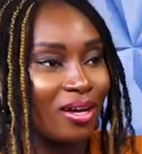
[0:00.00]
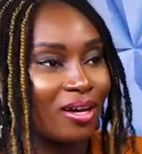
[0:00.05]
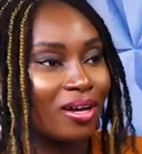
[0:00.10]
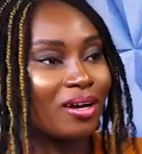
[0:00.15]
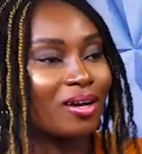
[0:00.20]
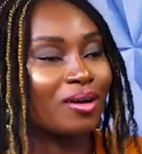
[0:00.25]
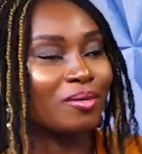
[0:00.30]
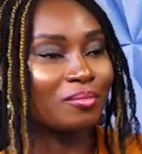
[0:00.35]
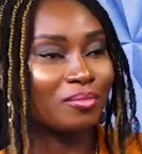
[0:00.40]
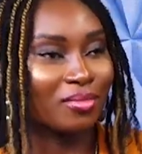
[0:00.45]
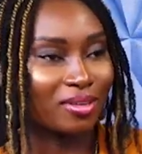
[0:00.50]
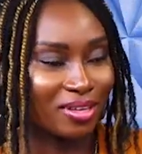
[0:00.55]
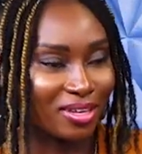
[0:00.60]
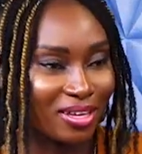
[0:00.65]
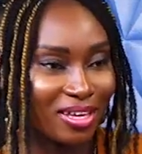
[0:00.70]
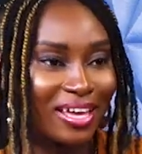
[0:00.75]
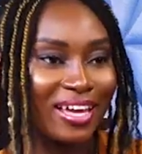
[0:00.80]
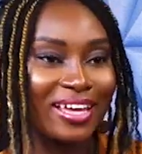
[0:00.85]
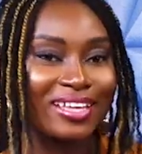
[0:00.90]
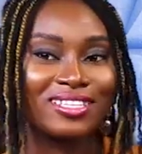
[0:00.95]
AI
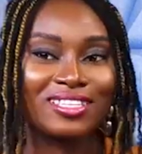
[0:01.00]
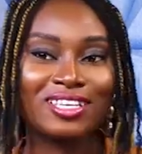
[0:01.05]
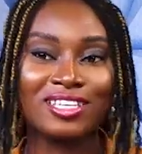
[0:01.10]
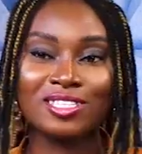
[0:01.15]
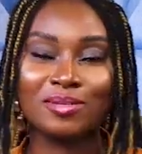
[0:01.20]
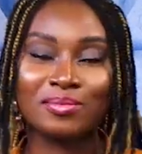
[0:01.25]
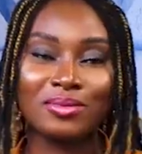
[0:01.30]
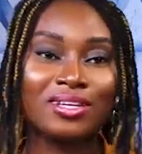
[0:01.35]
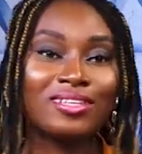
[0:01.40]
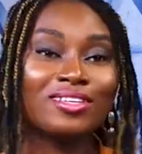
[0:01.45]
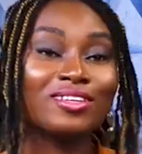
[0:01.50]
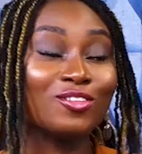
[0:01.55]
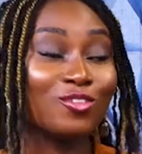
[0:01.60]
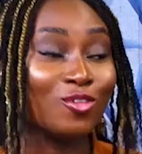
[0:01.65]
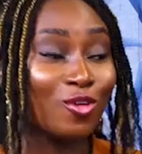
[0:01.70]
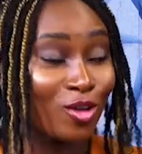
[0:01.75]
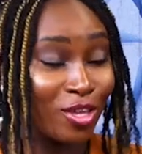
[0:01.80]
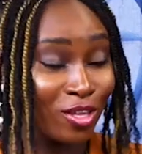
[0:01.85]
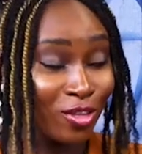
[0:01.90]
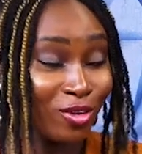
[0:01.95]
is accepted, you know,
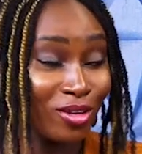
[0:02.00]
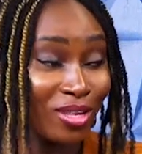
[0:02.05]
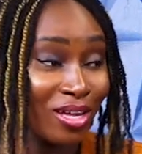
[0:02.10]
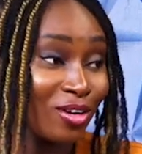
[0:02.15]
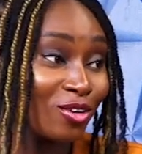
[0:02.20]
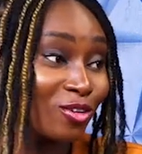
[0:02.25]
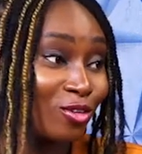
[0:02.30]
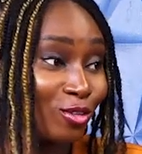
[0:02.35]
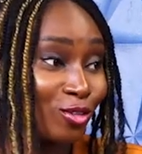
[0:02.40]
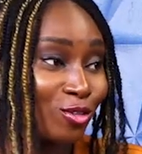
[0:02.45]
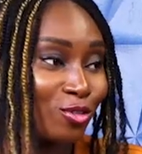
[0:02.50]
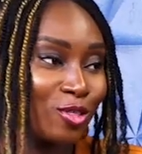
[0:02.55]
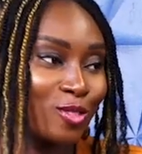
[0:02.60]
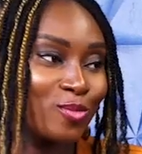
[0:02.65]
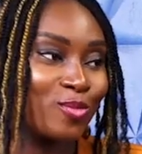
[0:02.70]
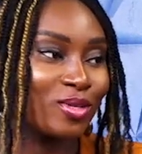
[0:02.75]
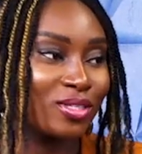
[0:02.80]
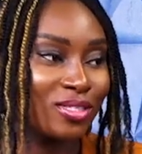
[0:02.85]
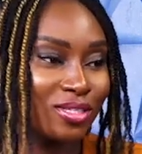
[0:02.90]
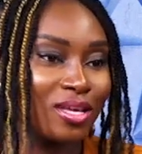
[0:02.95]
in other countries,
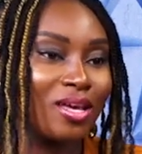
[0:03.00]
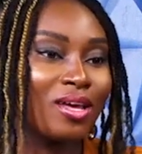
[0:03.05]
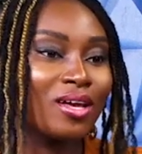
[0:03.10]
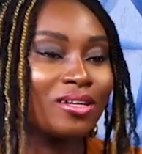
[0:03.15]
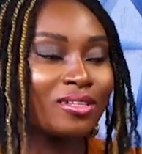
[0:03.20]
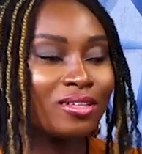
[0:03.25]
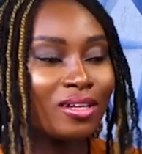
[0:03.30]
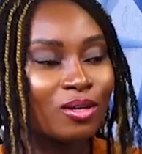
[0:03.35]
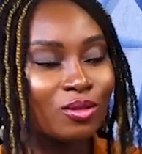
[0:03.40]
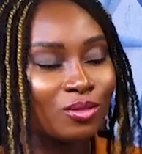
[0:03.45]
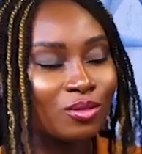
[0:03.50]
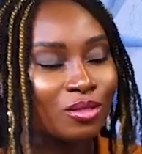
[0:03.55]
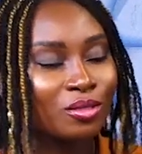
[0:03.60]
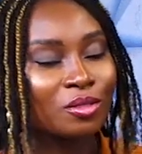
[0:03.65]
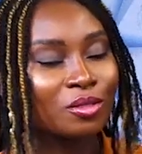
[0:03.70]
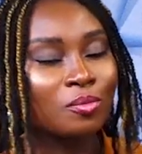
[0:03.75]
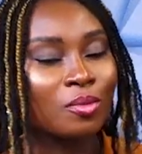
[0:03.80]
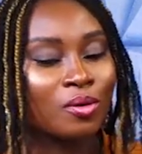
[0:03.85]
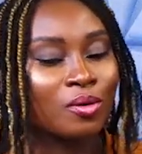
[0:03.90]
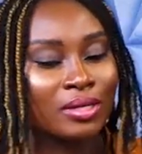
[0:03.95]
but now talking
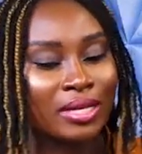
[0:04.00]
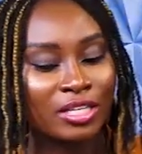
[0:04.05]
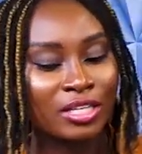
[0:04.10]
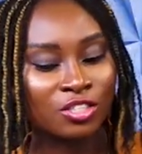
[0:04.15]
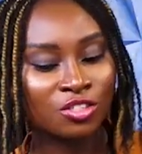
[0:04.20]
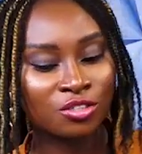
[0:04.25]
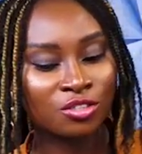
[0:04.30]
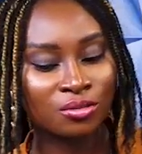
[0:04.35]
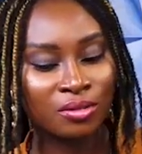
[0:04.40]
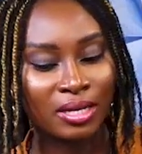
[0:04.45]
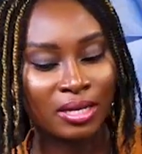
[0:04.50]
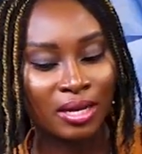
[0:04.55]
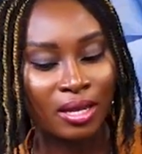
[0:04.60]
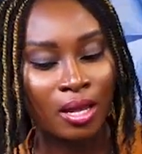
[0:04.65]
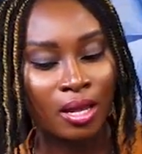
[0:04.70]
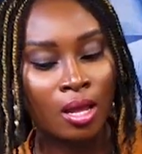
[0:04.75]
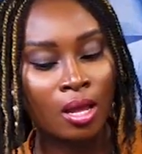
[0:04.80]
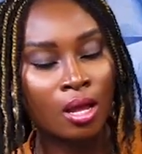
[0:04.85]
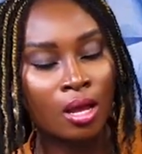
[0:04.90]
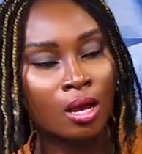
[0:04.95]
about Nigeria,
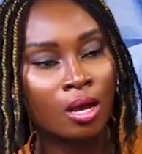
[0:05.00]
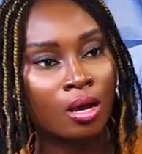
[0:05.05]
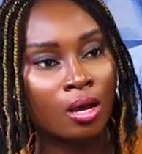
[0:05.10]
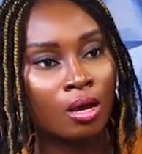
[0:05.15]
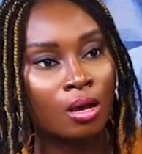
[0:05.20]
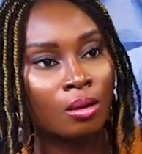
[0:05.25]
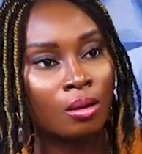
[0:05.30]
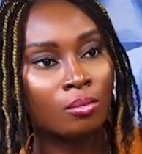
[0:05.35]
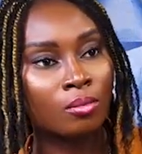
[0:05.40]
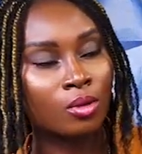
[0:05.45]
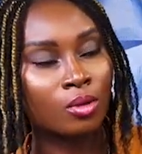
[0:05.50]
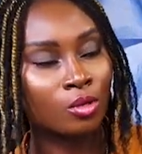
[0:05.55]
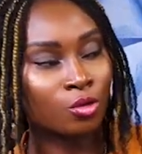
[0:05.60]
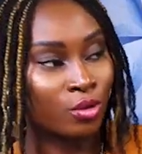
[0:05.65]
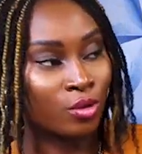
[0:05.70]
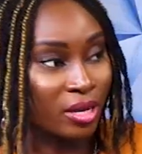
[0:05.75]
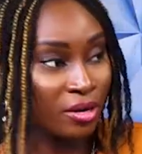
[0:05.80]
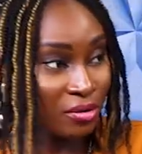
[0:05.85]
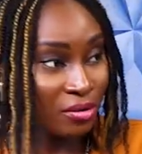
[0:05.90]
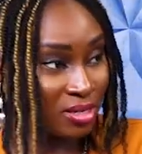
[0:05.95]
you are a
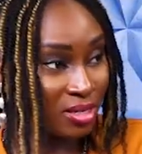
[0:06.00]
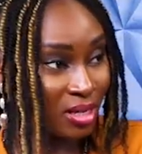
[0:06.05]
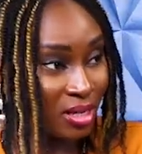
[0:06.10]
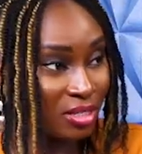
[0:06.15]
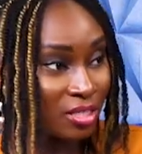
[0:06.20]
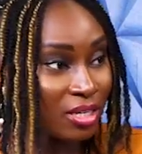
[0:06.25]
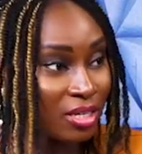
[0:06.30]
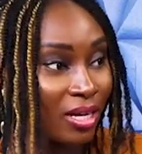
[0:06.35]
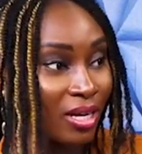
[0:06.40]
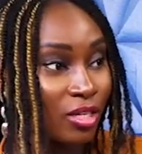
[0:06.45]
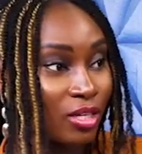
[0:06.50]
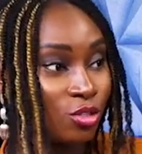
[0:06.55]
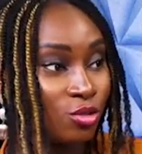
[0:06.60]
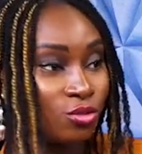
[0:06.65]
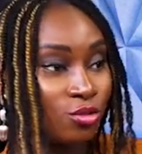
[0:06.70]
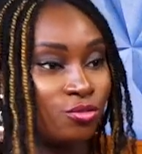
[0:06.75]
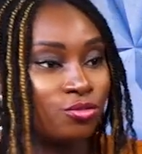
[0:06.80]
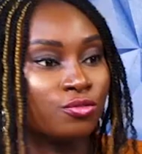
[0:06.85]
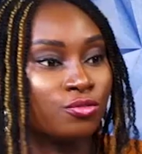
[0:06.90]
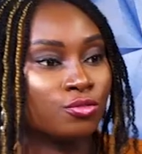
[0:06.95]
researcher.
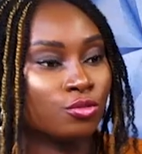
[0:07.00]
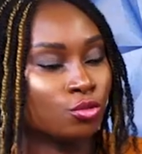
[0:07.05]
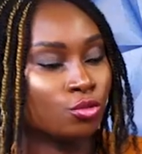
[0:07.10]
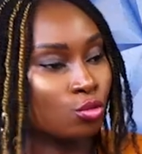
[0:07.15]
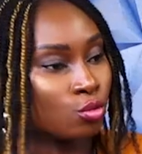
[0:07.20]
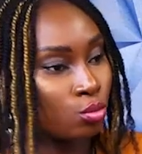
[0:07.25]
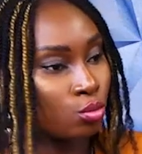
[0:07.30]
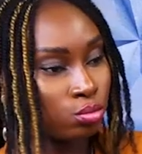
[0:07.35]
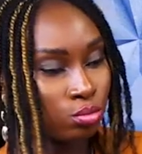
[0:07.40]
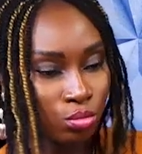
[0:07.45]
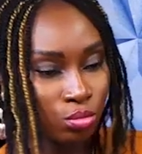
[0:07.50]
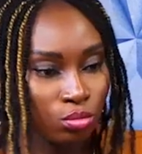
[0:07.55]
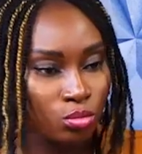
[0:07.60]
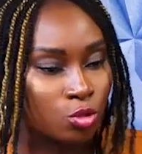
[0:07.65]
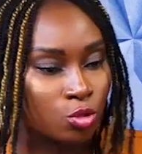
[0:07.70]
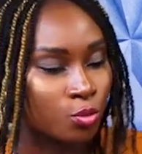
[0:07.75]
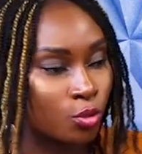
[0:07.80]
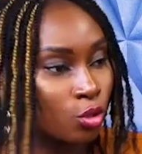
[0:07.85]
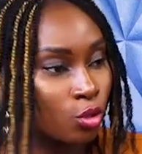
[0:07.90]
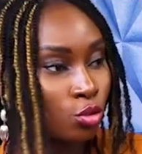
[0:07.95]
You've
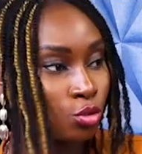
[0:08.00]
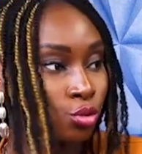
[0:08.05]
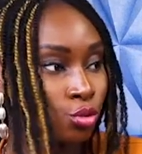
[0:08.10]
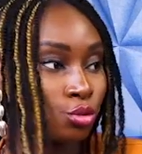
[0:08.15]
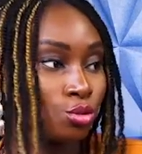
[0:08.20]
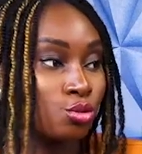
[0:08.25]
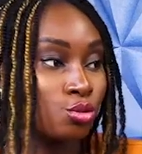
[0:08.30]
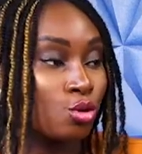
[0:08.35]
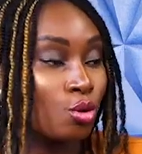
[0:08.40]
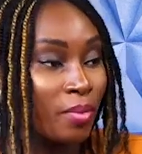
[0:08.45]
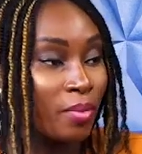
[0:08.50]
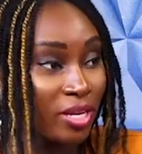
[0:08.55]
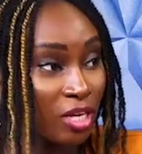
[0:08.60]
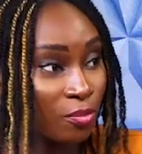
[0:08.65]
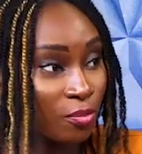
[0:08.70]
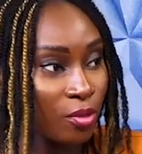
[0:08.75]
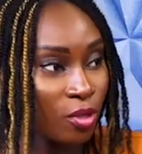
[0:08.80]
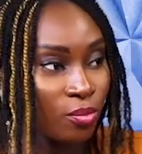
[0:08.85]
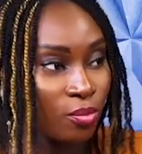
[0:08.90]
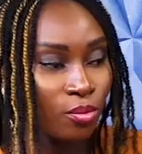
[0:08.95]
spoken to so many
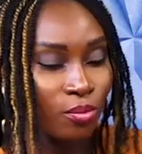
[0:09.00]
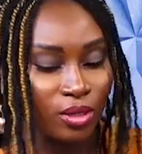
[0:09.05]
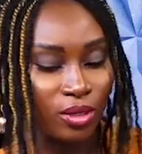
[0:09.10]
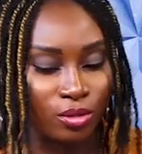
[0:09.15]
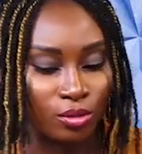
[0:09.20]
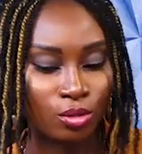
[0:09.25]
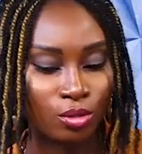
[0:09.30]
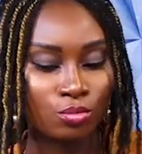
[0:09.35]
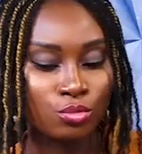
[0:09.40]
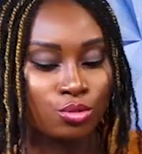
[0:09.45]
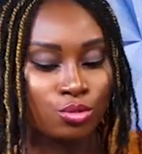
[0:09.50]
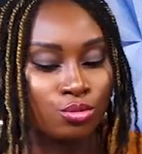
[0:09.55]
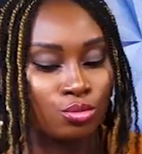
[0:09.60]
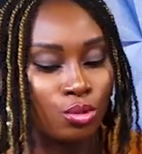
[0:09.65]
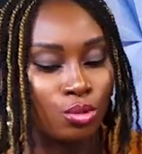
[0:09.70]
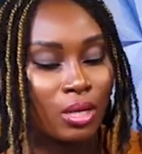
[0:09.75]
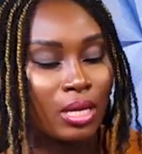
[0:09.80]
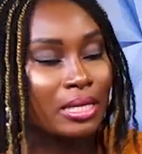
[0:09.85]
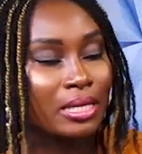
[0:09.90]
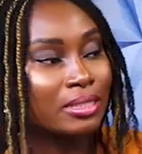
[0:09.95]
people when it comes to
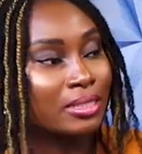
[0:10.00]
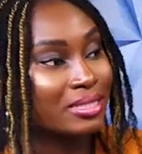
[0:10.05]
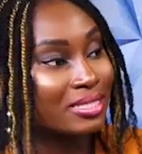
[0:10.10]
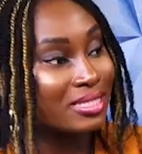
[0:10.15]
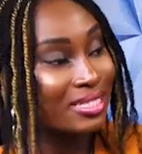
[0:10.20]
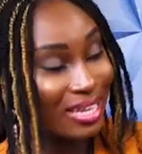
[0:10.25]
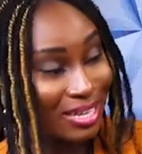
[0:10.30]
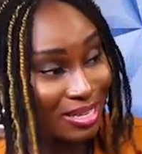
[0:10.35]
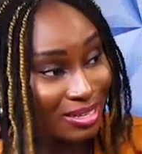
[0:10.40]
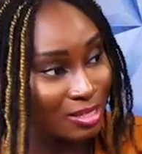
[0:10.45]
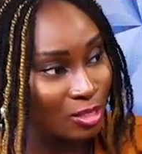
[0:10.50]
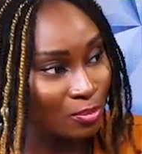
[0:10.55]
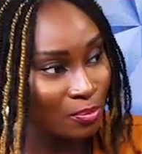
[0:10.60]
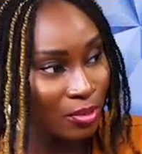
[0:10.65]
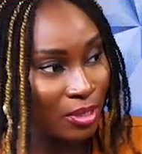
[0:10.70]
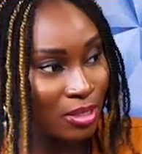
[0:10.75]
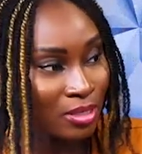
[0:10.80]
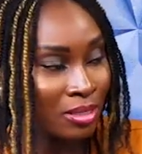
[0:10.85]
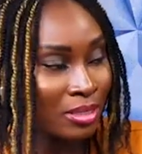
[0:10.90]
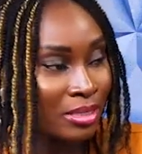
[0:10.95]
the tech space,
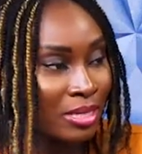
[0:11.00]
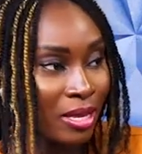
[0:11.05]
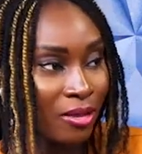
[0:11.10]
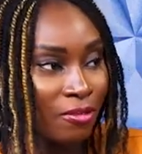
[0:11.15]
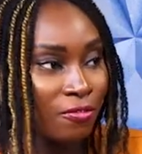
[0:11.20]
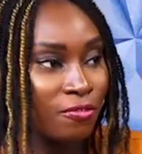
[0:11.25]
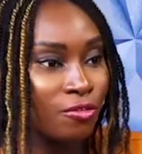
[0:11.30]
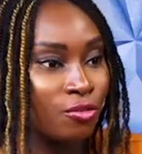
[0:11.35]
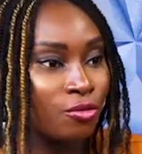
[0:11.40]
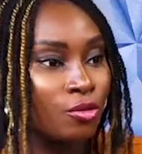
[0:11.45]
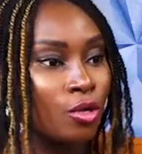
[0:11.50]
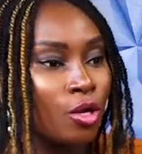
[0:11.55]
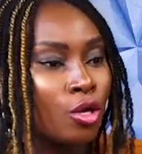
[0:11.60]
the tech field.